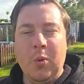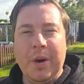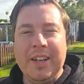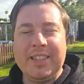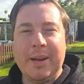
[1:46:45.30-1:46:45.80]

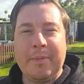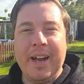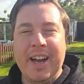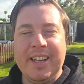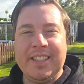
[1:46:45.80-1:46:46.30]
what is
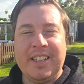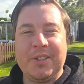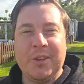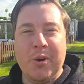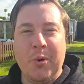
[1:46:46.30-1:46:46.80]
up, guys?
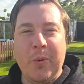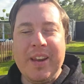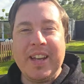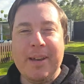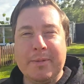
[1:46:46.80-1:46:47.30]
So
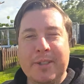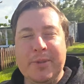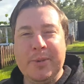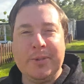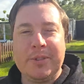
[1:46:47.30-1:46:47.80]
when it
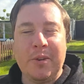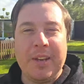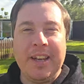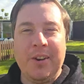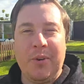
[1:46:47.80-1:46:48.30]
comes to
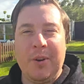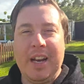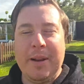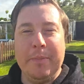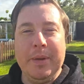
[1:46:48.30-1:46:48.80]
starting an
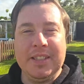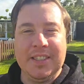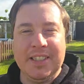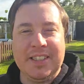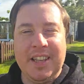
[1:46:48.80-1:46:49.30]
online
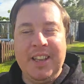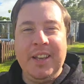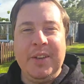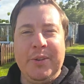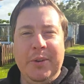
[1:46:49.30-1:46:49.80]
business,
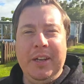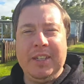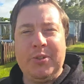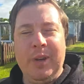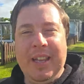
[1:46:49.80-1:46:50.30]
you
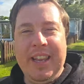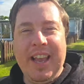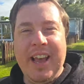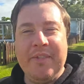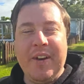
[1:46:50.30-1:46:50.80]

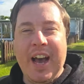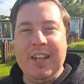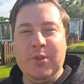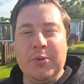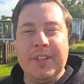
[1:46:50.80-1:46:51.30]
literally have
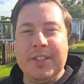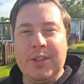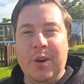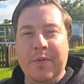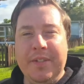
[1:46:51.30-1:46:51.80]

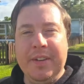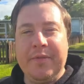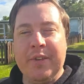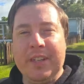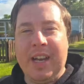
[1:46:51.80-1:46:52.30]
hundreds of
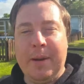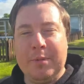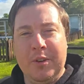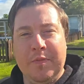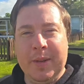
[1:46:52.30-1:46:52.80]
different
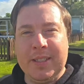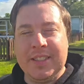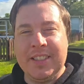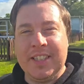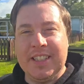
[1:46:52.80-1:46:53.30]
types of
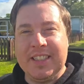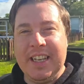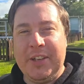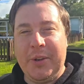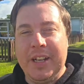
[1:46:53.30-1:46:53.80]

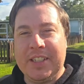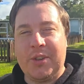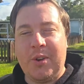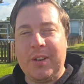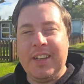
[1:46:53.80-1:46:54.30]
businesses that you can
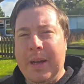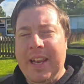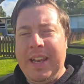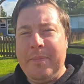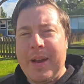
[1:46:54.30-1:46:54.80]
start.
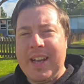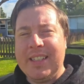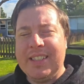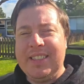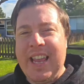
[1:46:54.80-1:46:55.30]
But in
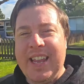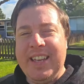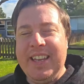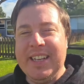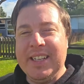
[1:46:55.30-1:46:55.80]
my
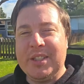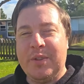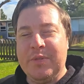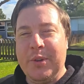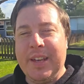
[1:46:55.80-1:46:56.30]
10
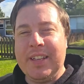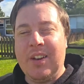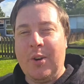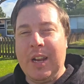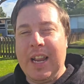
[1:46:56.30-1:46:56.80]
years of
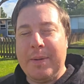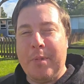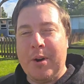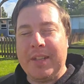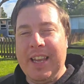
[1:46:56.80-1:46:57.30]
doing
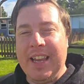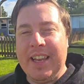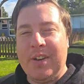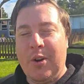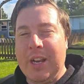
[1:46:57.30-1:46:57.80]
online
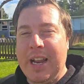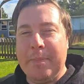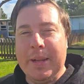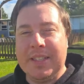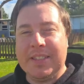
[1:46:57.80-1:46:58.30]
marketing,
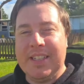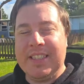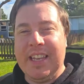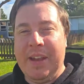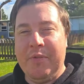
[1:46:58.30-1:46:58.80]
online
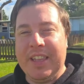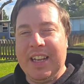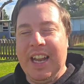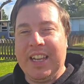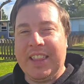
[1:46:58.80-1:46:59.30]
business, and
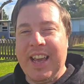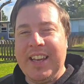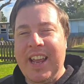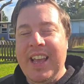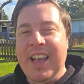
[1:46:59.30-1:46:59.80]
everything like that,